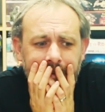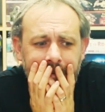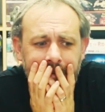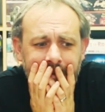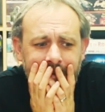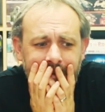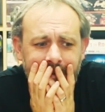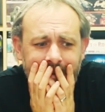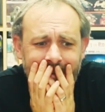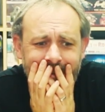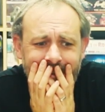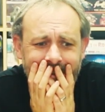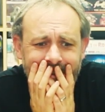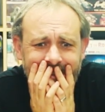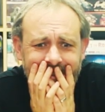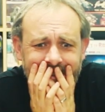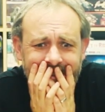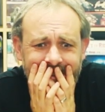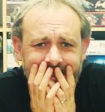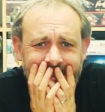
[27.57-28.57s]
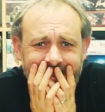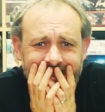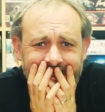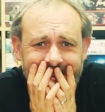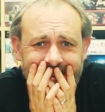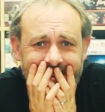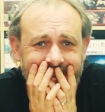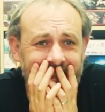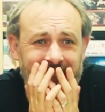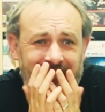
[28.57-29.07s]
I
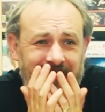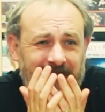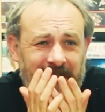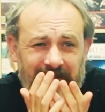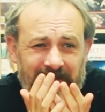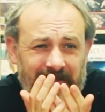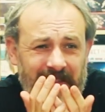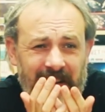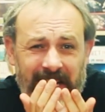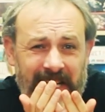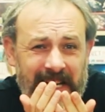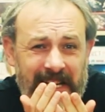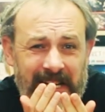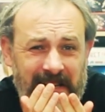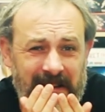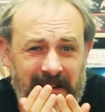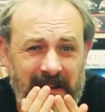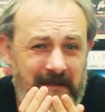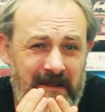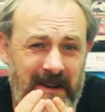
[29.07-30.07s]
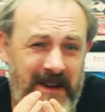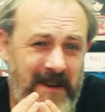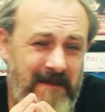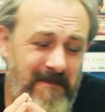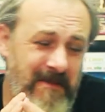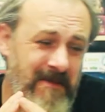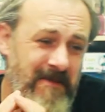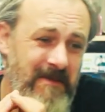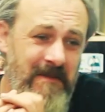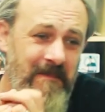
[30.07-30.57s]
don't fucking know
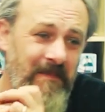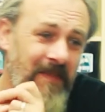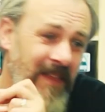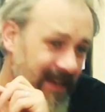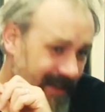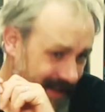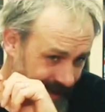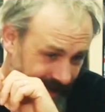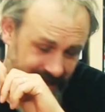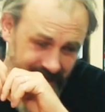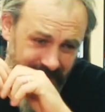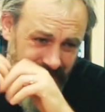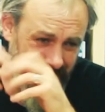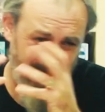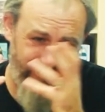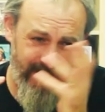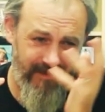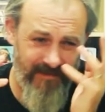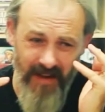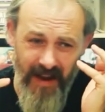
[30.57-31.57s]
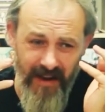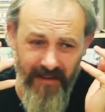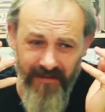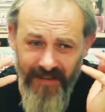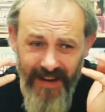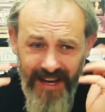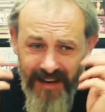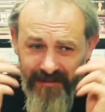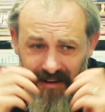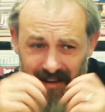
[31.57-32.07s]
anymore. It's a, I
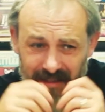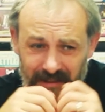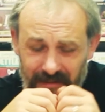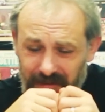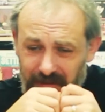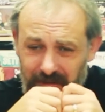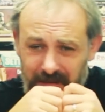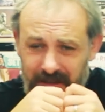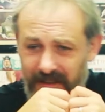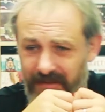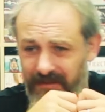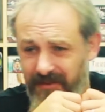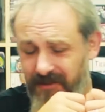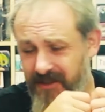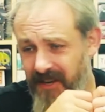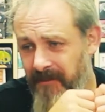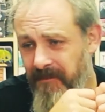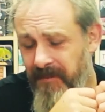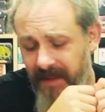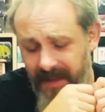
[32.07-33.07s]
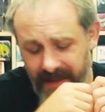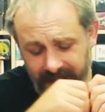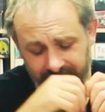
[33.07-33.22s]
think it's on the 14th or so.